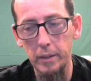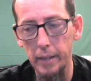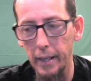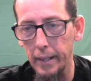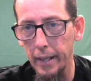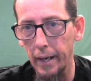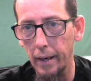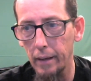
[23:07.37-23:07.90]

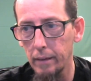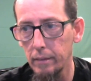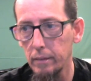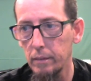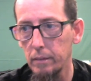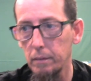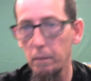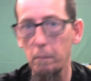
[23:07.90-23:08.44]
take care.
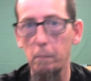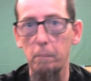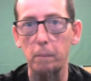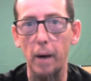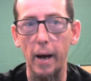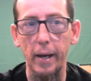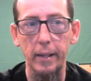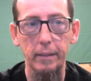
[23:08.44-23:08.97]

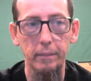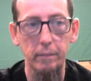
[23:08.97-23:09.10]
Bye.